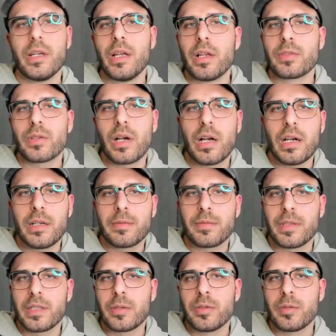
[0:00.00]
So I
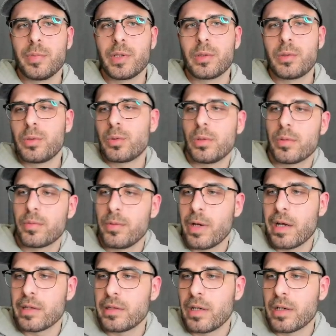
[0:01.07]
think it would be cool if we
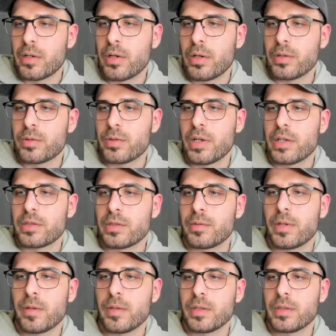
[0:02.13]
had that contrast of having